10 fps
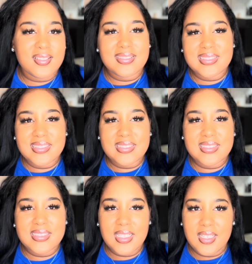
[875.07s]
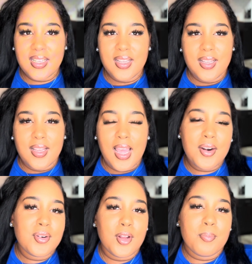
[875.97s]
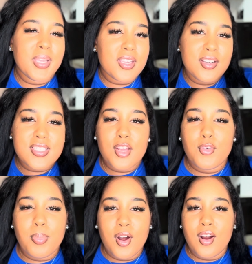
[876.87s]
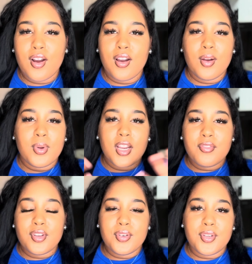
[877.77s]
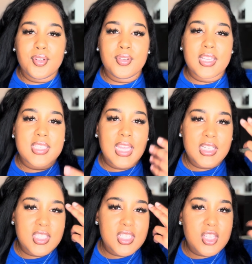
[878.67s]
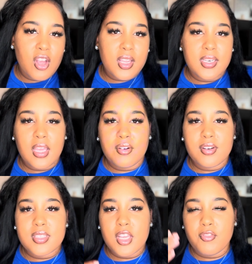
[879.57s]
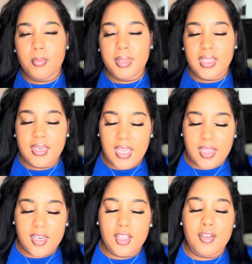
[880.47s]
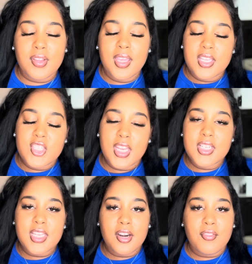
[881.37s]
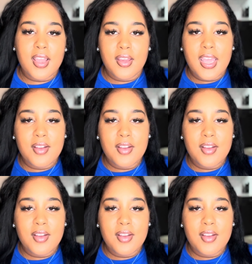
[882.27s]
I I don't know, picking yourself apart or whatever you do that's like just talking down on yourself or being negative, change that around.